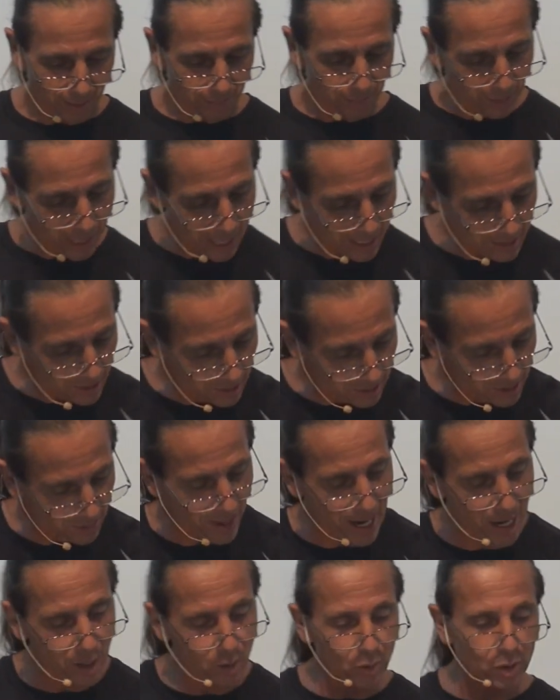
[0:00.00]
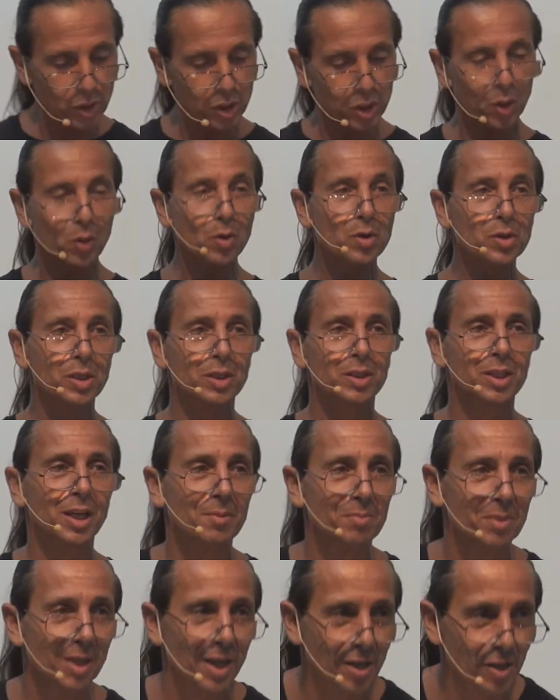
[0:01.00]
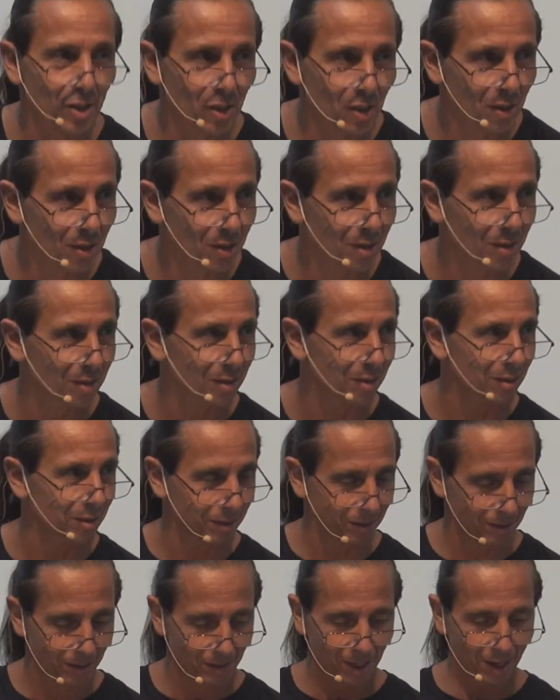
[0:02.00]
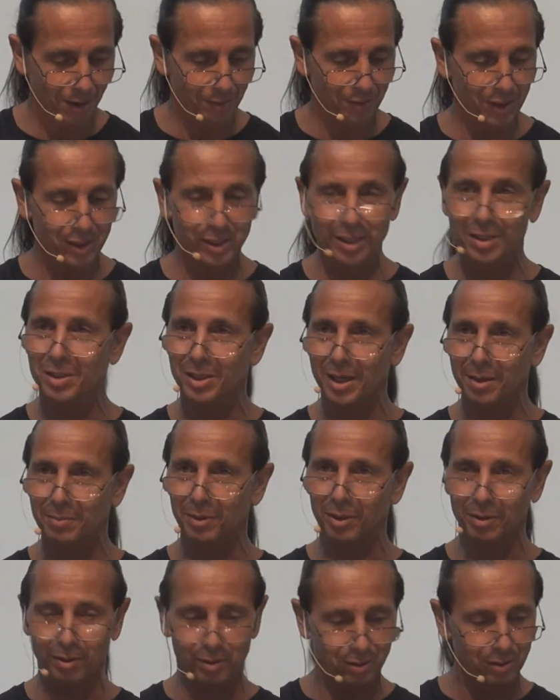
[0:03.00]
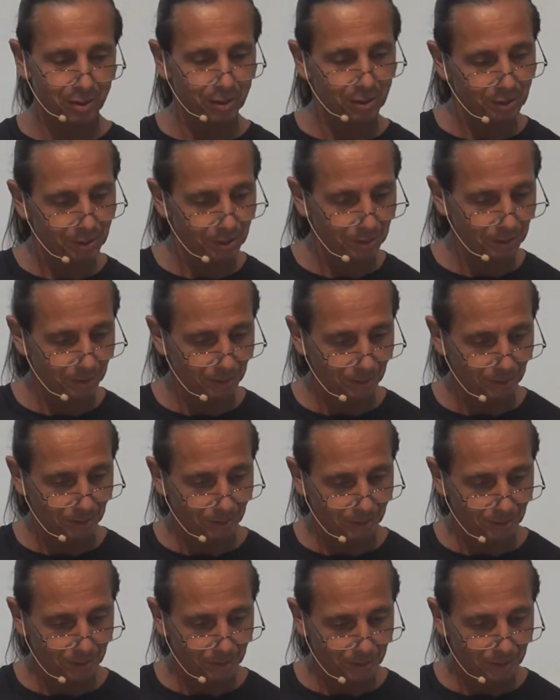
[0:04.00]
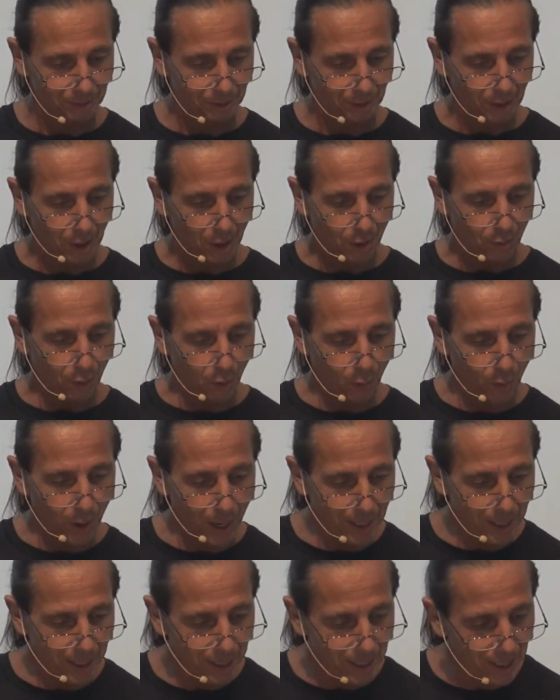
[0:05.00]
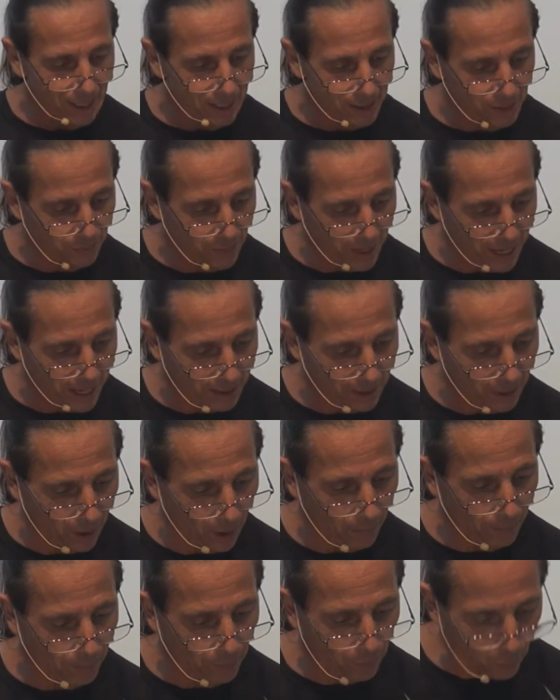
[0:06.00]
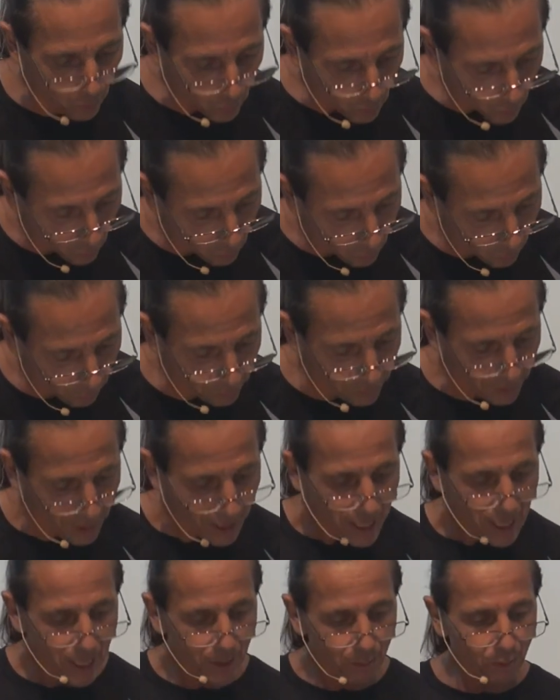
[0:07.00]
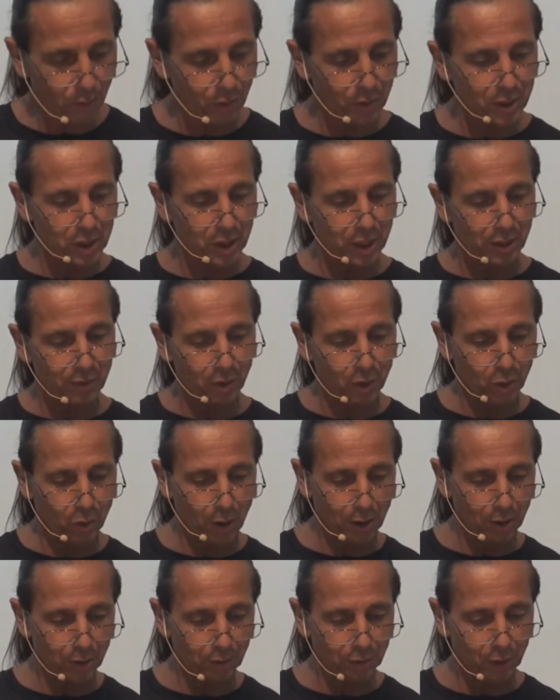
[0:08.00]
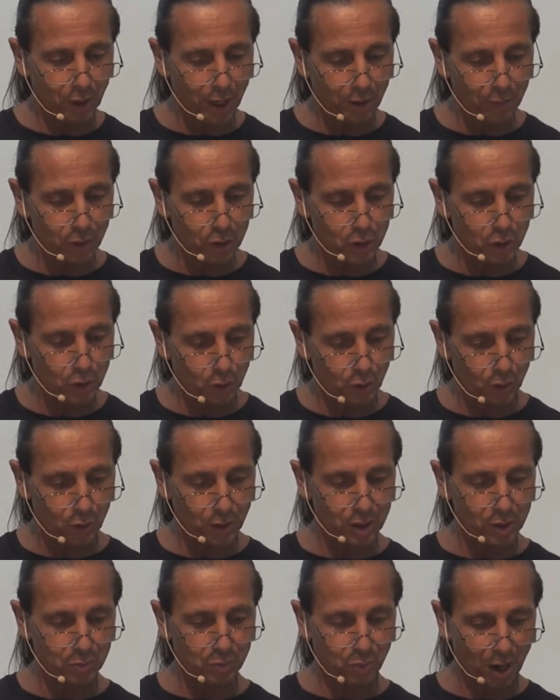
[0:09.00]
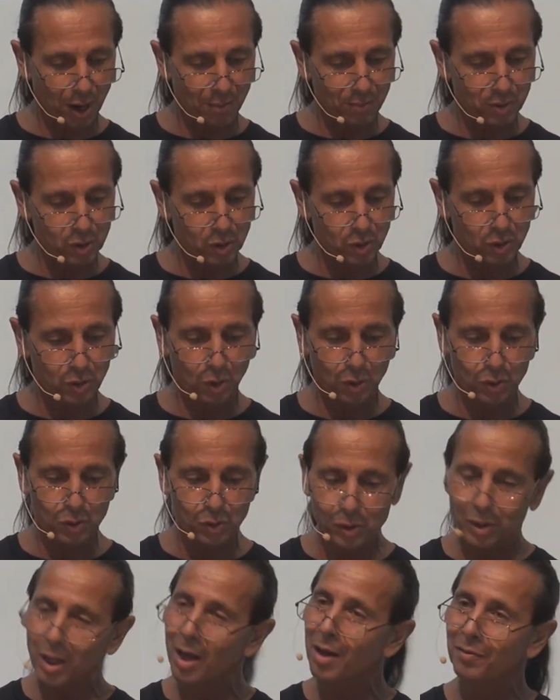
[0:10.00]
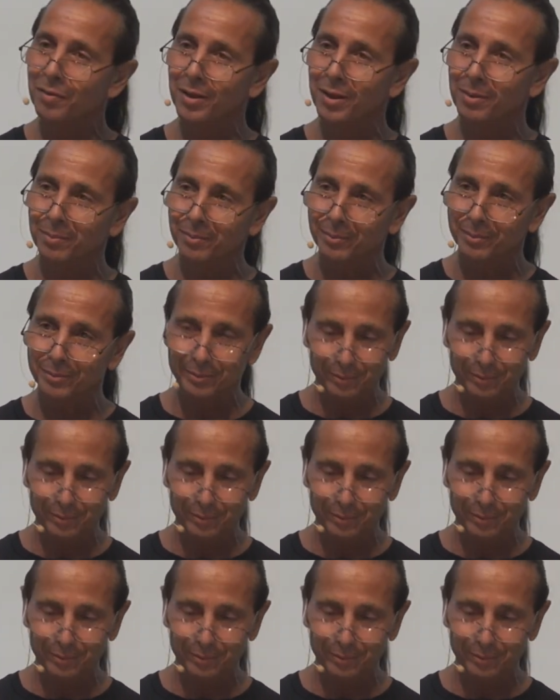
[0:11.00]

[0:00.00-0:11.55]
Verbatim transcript: Blessed is the man who endures the temptation of the deceiver. For when he has been approved, he will receive a crown of life which the Lord has promised to those who love him.